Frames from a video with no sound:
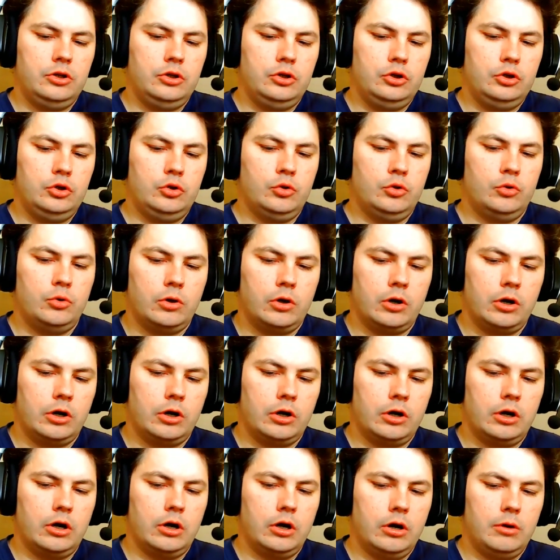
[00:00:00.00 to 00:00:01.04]
your
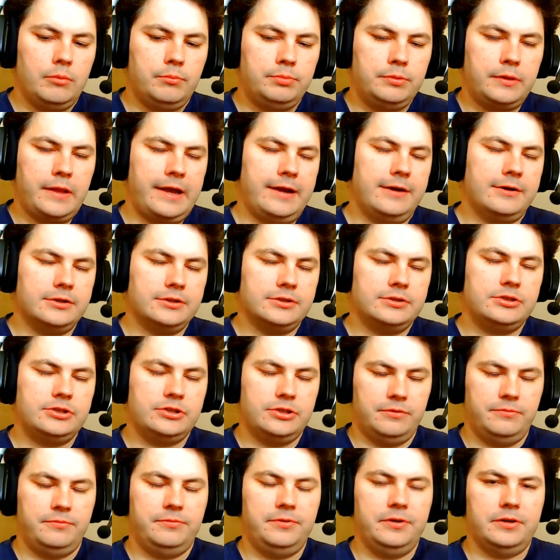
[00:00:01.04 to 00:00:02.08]
players should
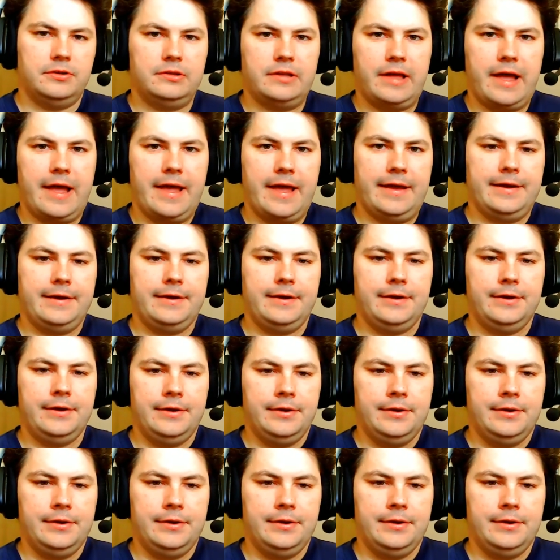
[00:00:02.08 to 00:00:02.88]
feel like,